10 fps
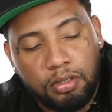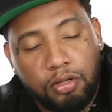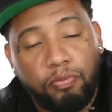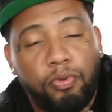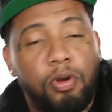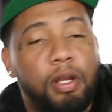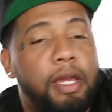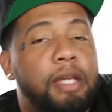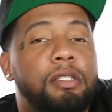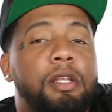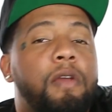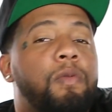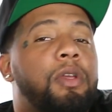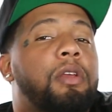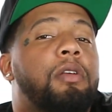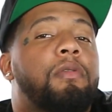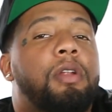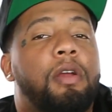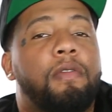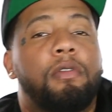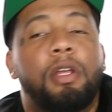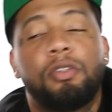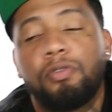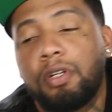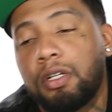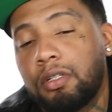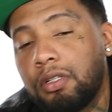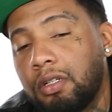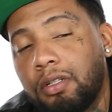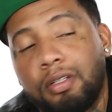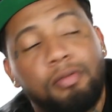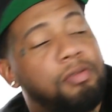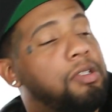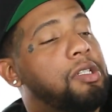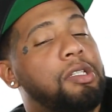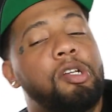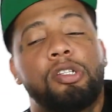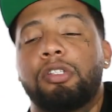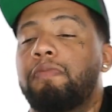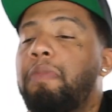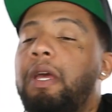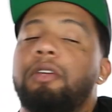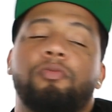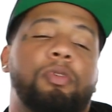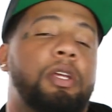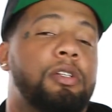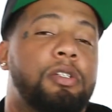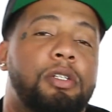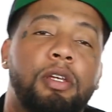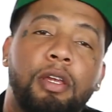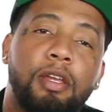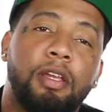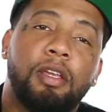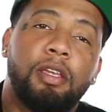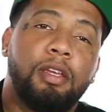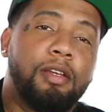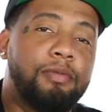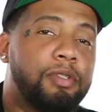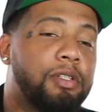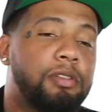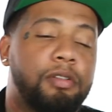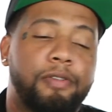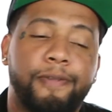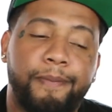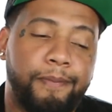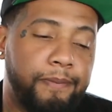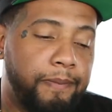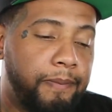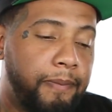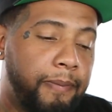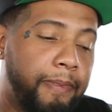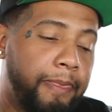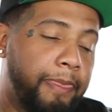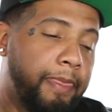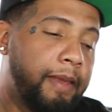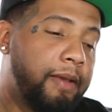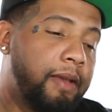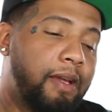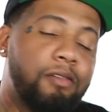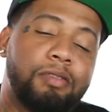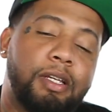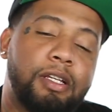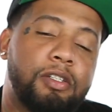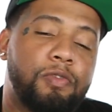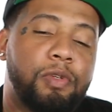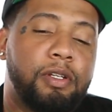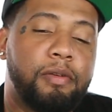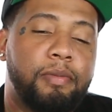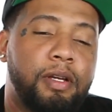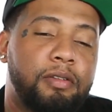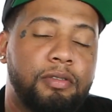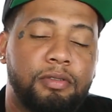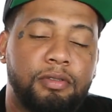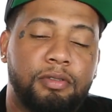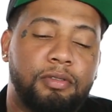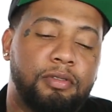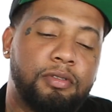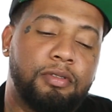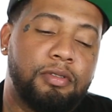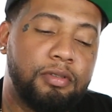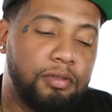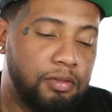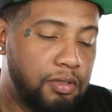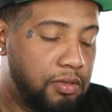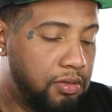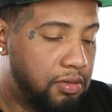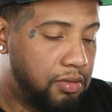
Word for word: You know, broadcasting their weed or whatever, they strand and shit, and it, was, and it just passed me that shit. You get what I'm saying? So I don't think it's just really about, you know,